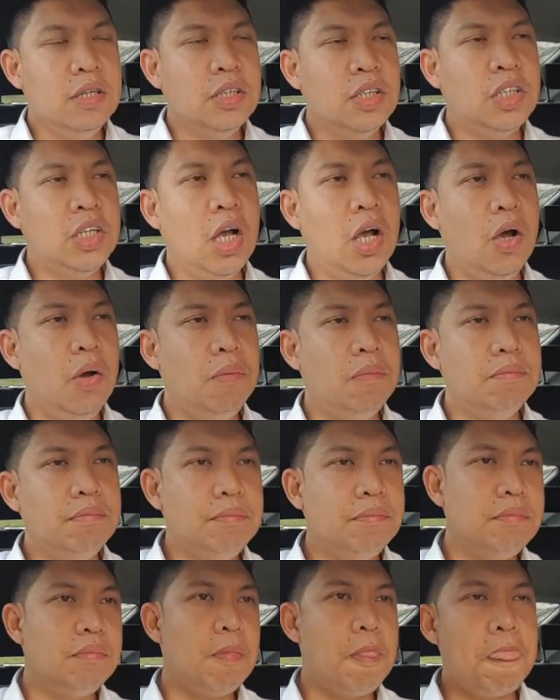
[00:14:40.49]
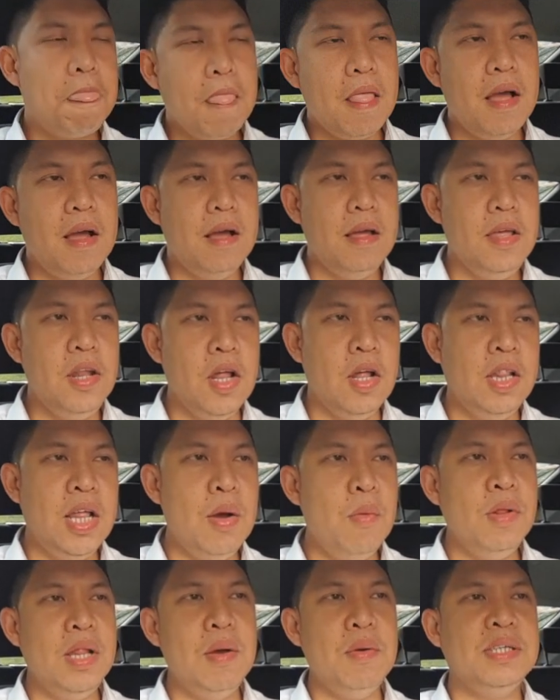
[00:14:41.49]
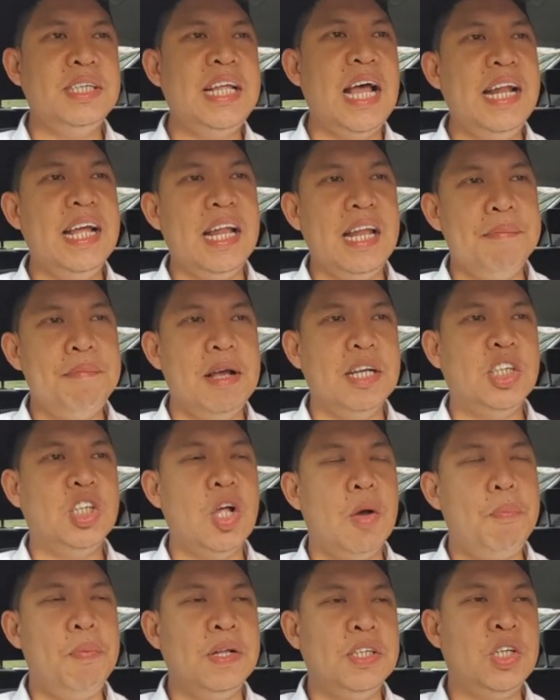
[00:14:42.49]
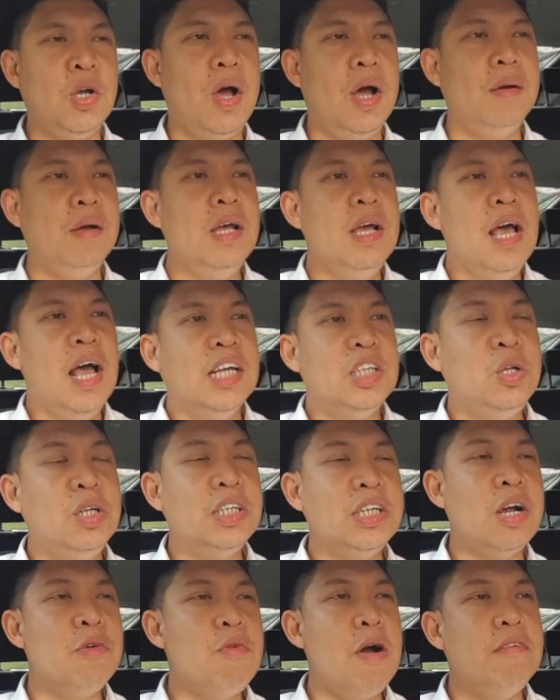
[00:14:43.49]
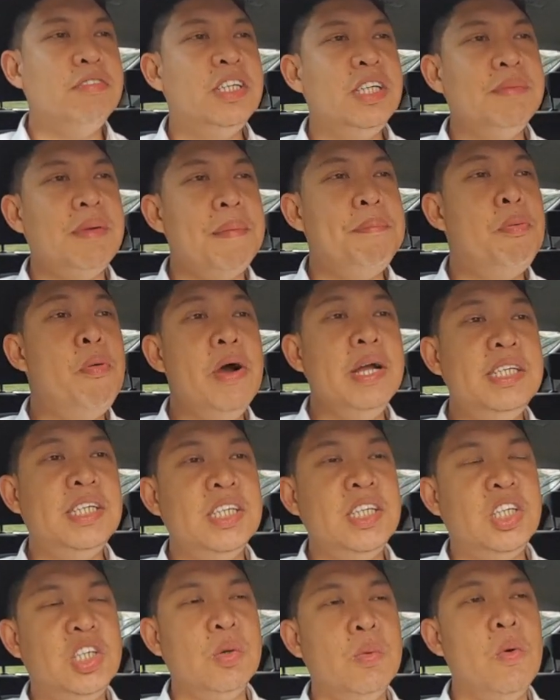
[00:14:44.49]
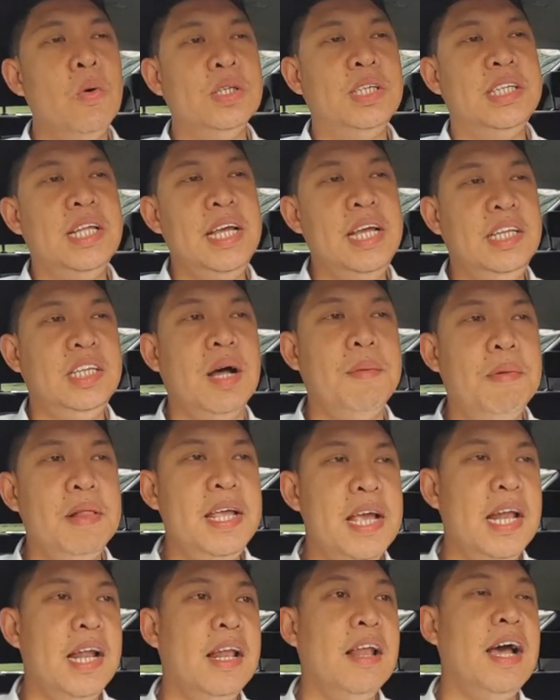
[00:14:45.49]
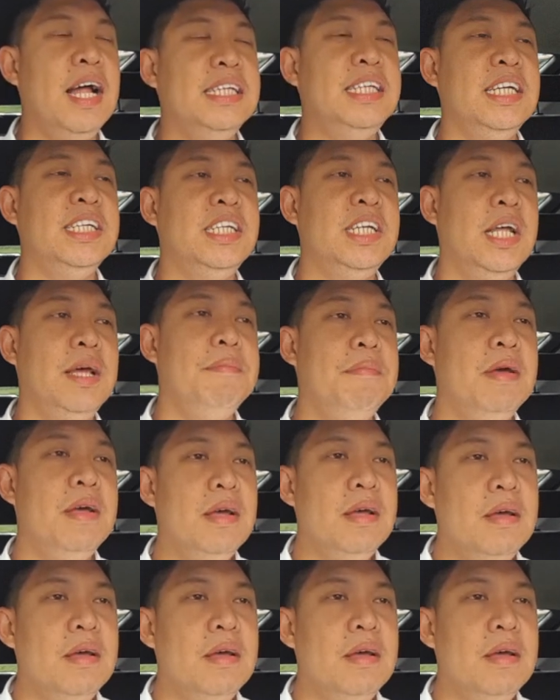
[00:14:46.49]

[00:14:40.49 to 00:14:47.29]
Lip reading: So, you know, they were standing at the bus stop, and as soon as I arrived to them, I pointed towards the double yellow line, said to them,